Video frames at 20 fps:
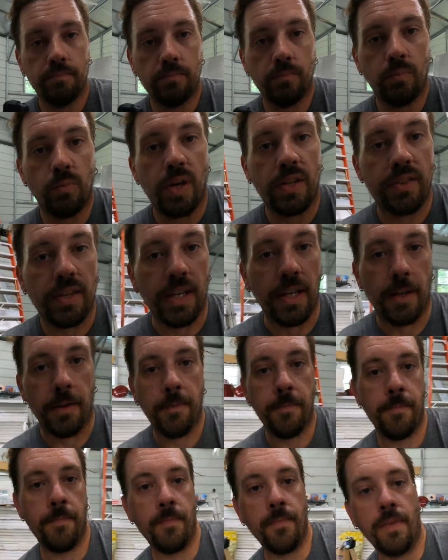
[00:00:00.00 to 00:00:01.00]
One thing,
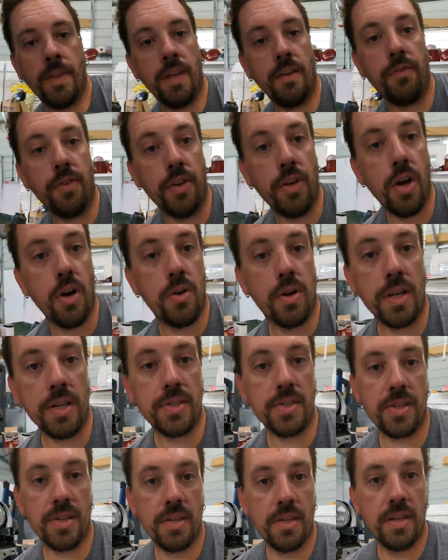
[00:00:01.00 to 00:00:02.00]
if you
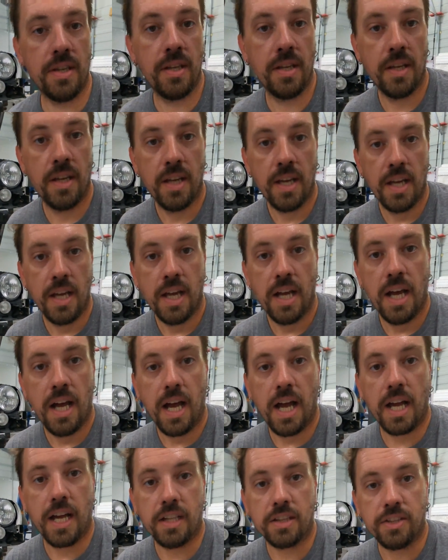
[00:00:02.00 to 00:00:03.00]
noticed,
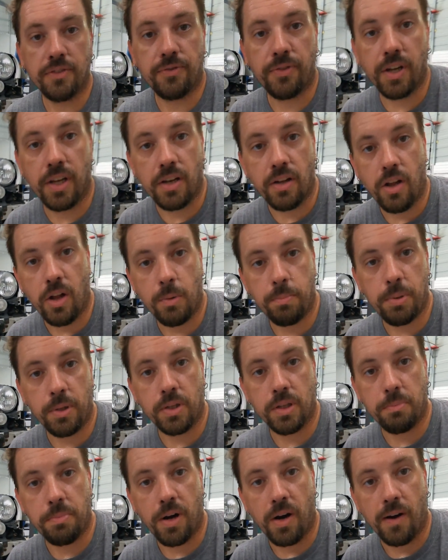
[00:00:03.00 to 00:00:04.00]
I got the front all
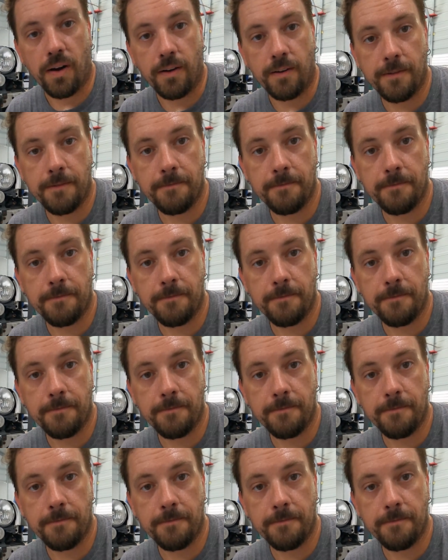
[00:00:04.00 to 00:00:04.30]
pulled apart.